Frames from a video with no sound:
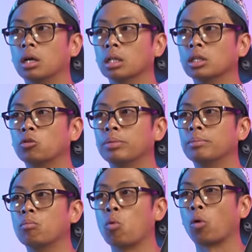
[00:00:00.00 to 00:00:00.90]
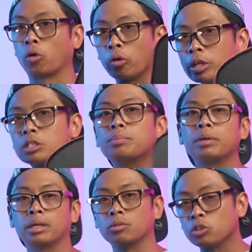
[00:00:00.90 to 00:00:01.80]
a little bit more crisp
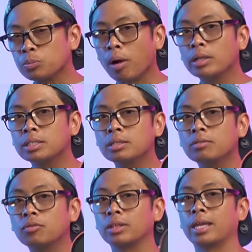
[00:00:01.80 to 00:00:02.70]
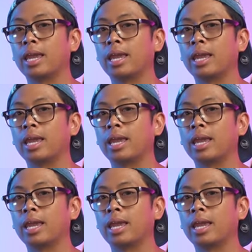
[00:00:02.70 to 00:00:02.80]
and responsive in the